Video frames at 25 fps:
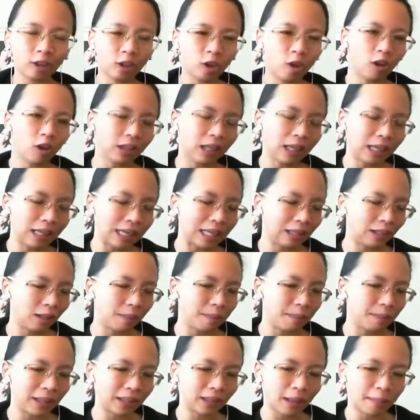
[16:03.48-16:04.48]
talked a little
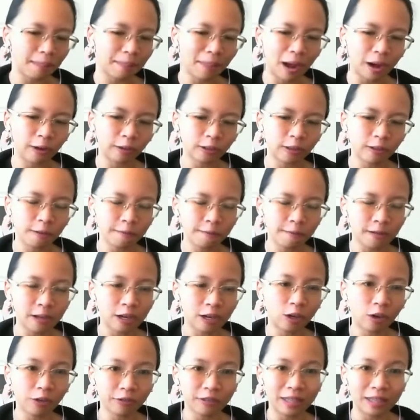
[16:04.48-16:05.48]
bit about the
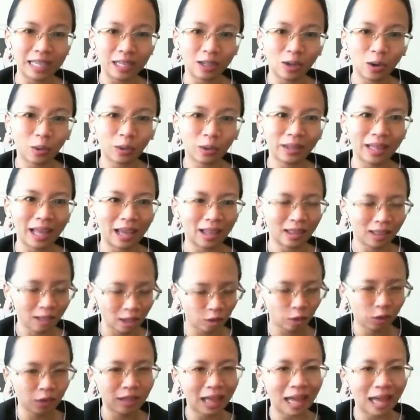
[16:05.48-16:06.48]
fear of ego death.
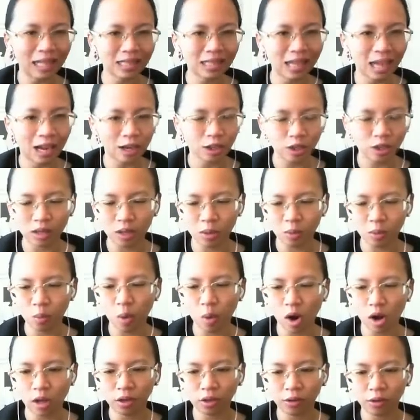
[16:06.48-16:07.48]
That's actually
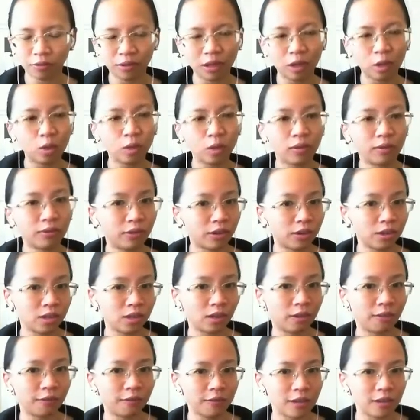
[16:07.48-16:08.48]
one of the
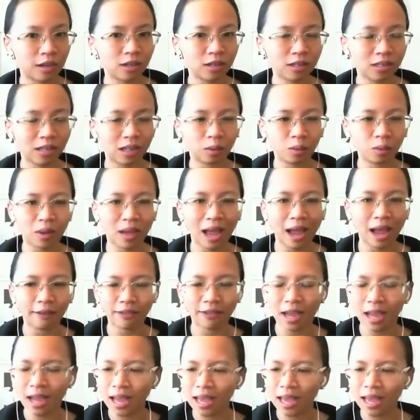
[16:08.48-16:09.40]
universal fears that we have.